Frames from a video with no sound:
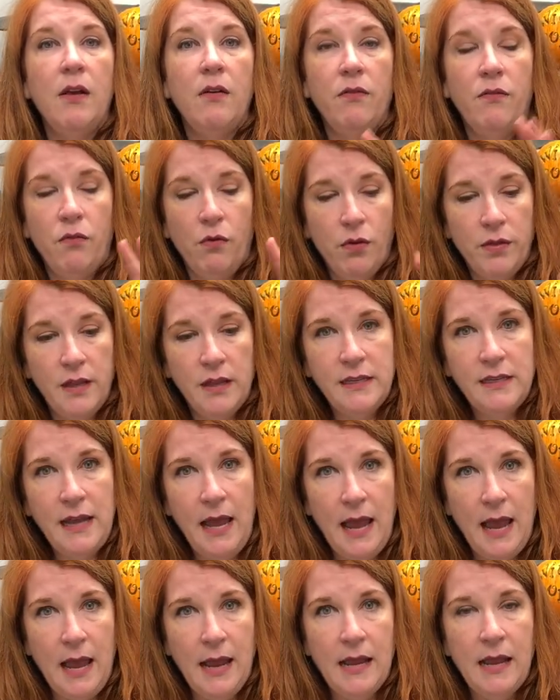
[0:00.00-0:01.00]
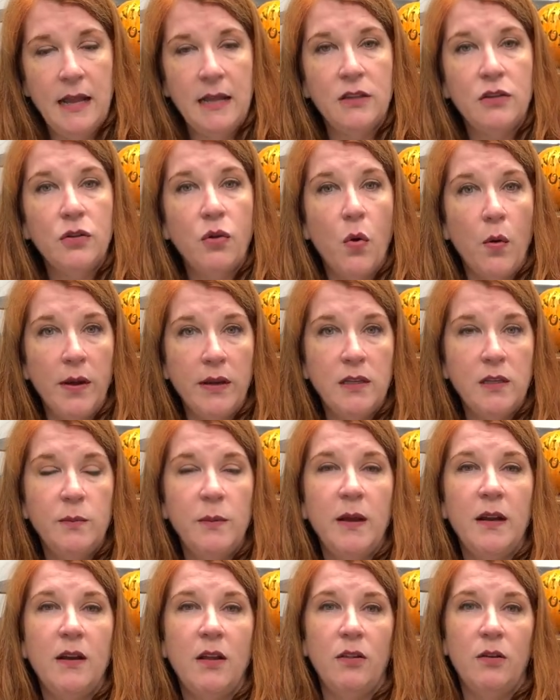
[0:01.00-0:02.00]
for the day, it's going to
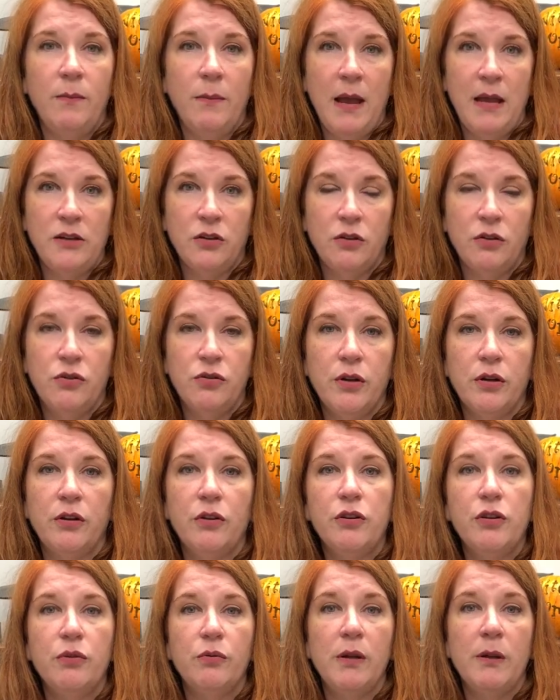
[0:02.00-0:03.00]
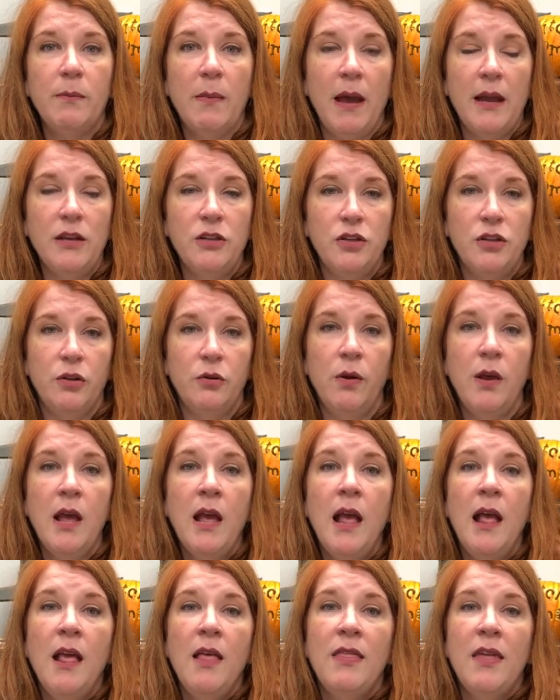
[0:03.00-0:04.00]
be another magical trigger to remind you
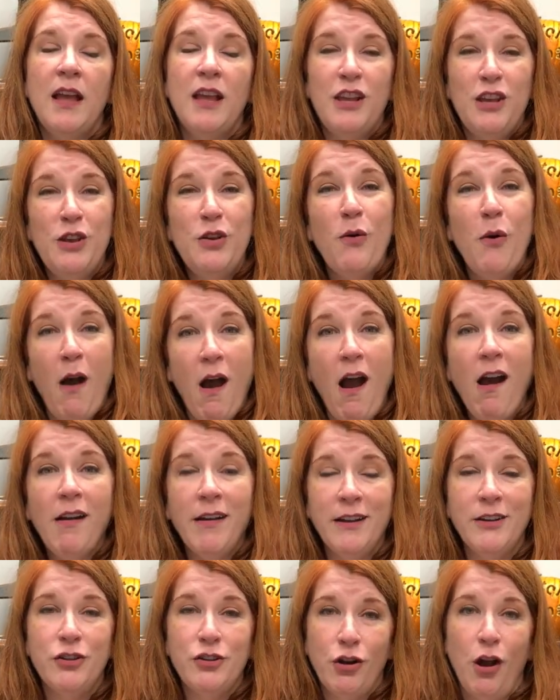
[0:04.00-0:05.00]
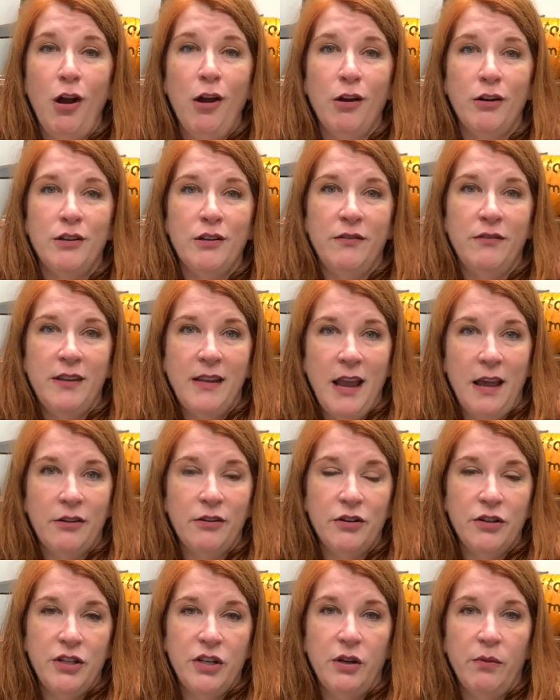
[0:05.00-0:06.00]
that you are in charge of the
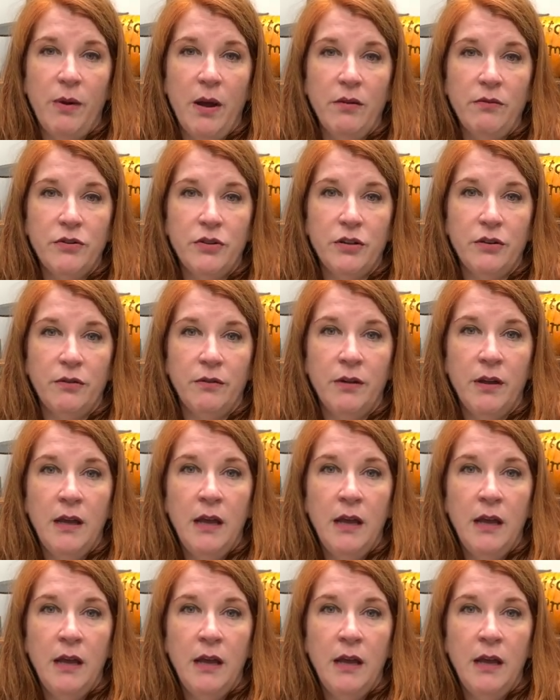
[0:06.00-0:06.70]
energy around you.